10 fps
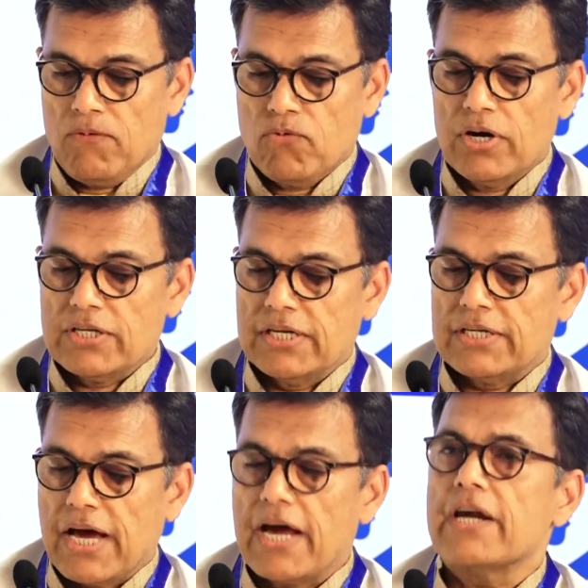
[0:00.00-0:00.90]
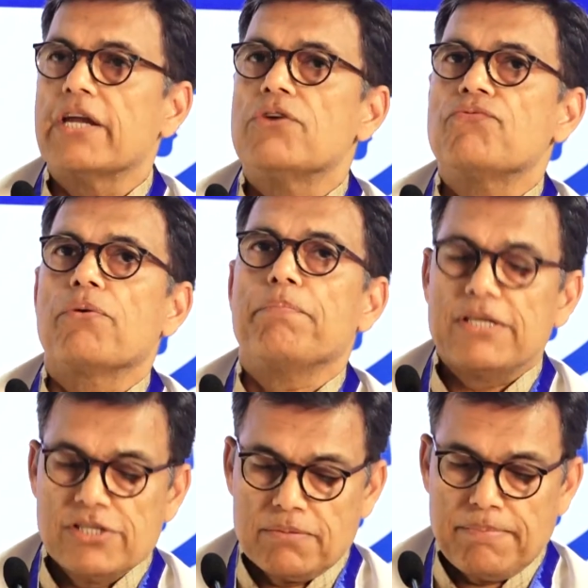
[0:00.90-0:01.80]
World's entire need for
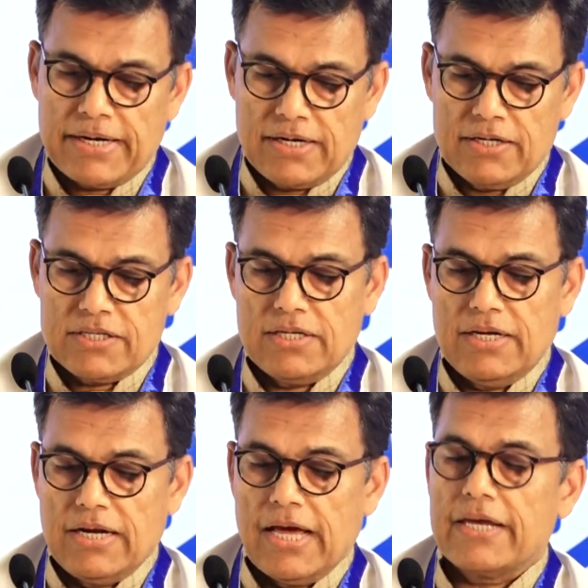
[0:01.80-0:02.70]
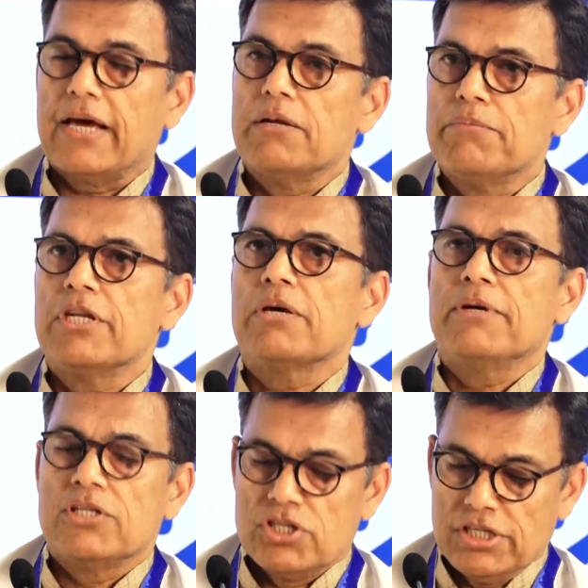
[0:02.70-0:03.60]
basic metals like aluminium
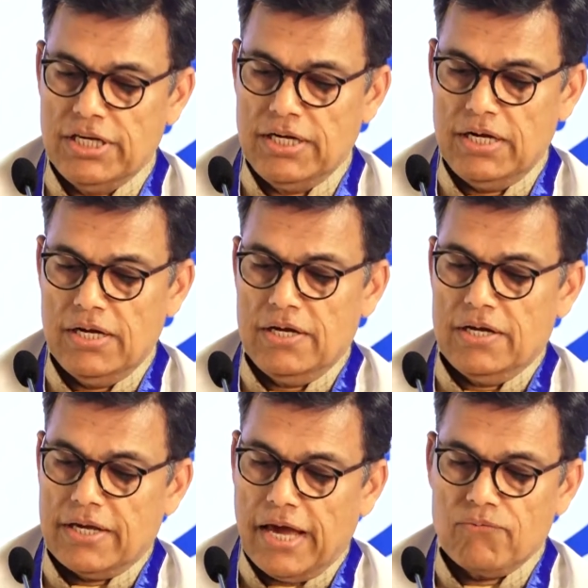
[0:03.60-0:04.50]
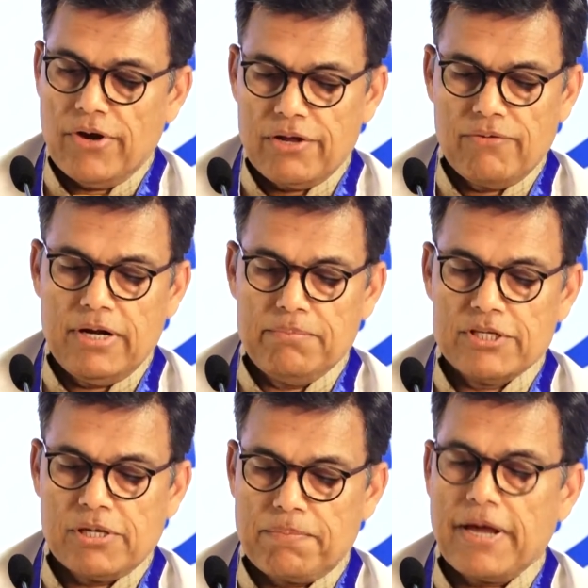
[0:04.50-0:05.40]
and steel can very well be
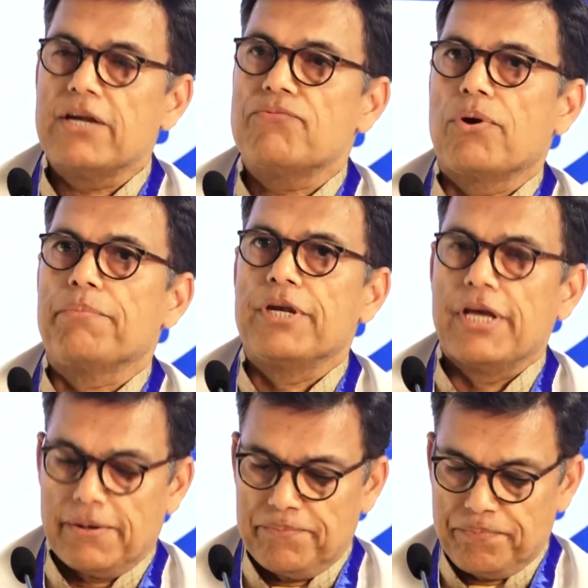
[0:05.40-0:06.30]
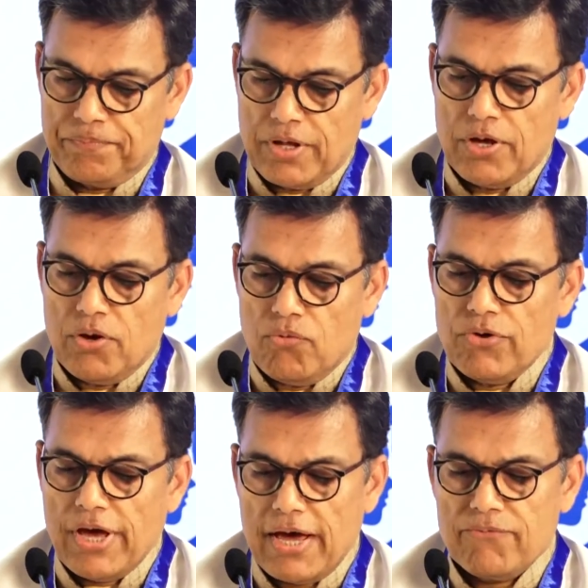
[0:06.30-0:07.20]
supplied from India.
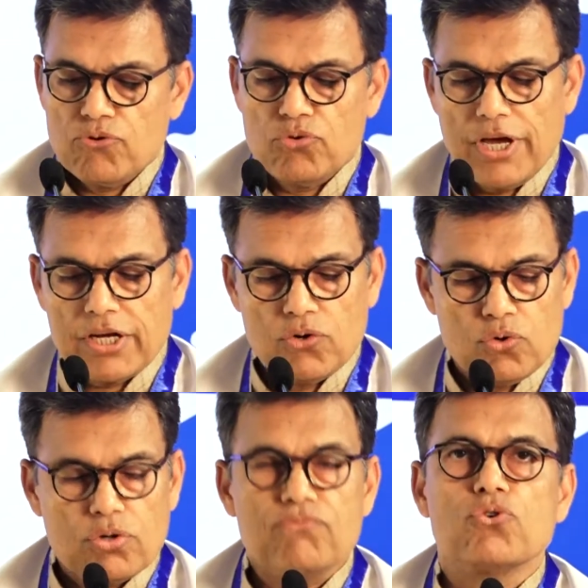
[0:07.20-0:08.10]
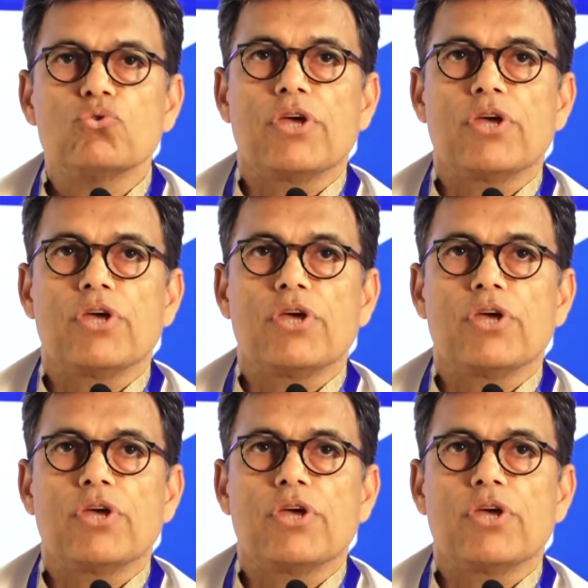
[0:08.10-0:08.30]
We have to take note of two